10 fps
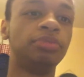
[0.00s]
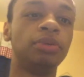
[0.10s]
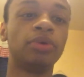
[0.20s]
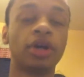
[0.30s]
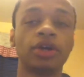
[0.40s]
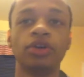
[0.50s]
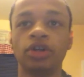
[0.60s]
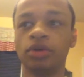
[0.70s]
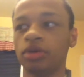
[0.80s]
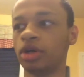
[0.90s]
People aren't going
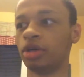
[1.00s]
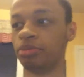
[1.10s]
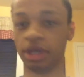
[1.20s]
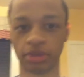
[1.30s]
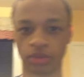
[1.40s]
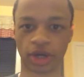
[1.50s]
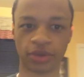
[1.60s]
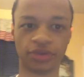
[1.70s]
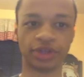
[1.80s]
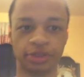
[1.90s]
to be able to work with you,